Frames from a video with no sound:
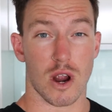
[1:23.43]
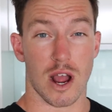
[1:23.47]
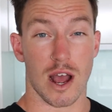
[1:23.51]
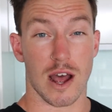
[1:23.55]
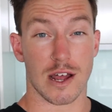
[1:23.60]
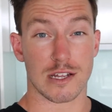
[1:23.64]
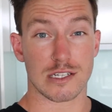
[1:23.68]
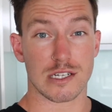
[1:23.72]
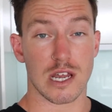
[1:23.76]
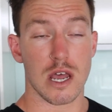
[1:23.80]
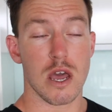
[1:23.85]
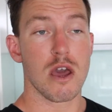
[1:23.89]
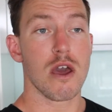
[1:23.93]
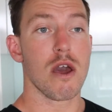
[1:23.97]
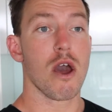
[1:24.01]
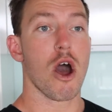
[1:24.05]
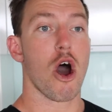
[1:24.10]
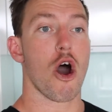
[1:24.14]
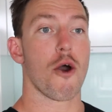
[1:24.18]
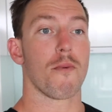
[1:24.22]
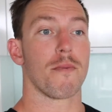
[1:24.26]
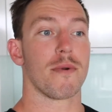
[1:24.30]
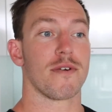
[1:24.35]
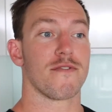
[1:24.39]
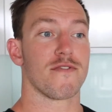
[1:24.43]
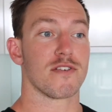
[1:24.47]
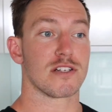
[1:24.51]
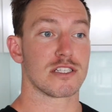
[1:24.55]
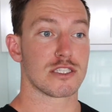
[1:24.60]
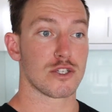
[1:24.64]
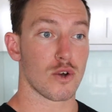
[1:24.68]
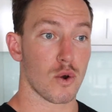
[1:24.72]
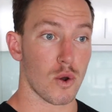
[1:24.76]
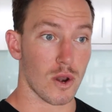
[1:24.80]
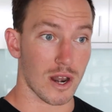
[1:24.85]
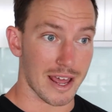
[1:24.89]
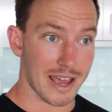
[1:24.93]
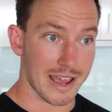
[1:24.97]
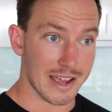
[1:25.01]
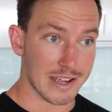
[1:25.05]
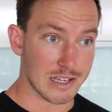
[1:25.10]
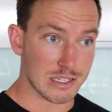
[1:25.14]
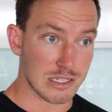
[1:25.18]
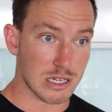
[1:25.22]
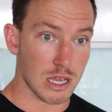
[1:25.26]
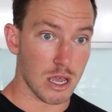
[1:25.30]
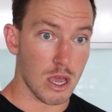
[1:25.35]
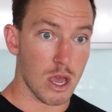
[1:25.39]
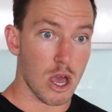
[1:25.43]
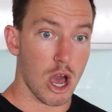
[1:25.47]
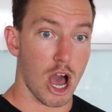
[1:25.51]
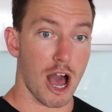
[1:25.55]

ass, hoping for sore legs.